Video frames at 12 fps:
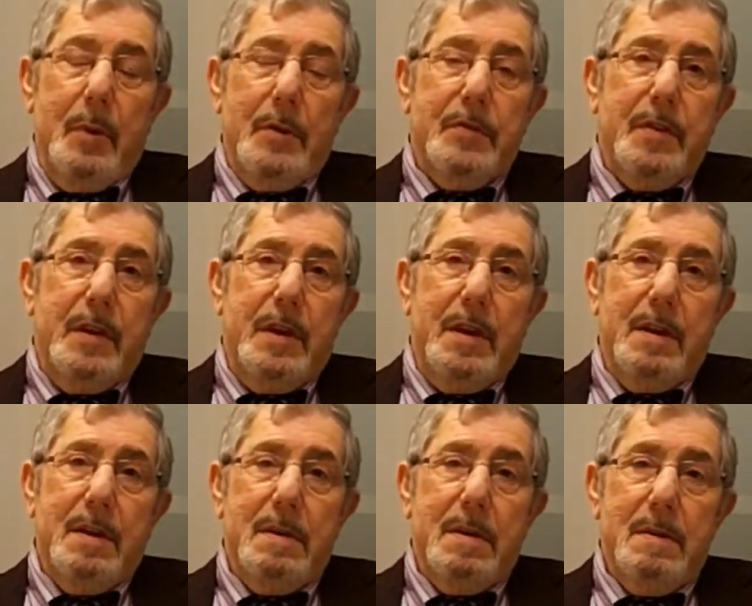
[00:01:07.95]
by
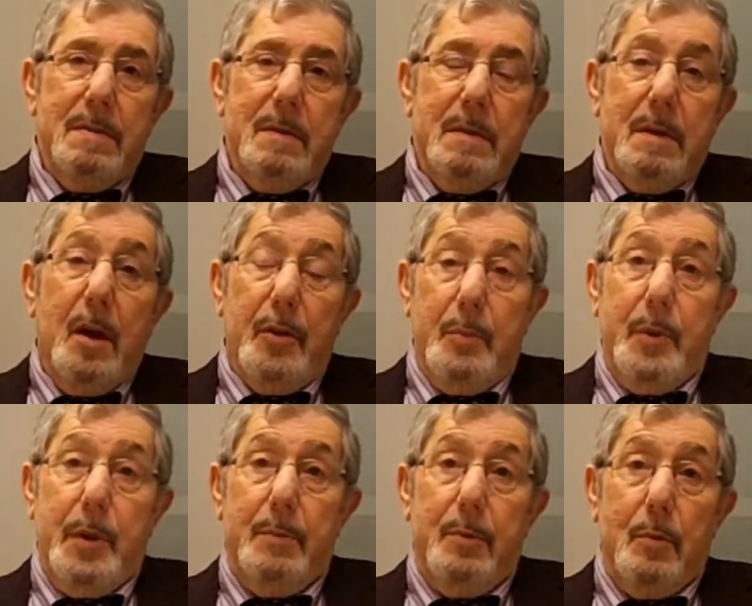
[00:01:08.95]
seeing
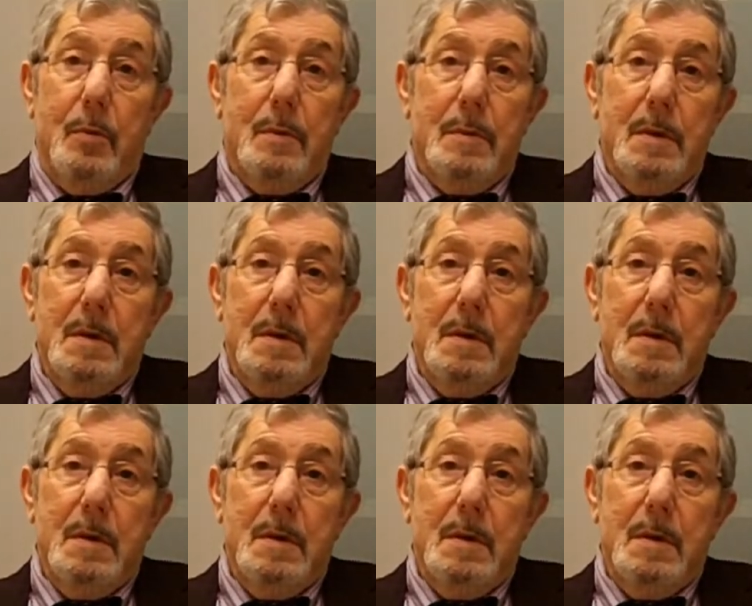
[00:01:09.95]
other people.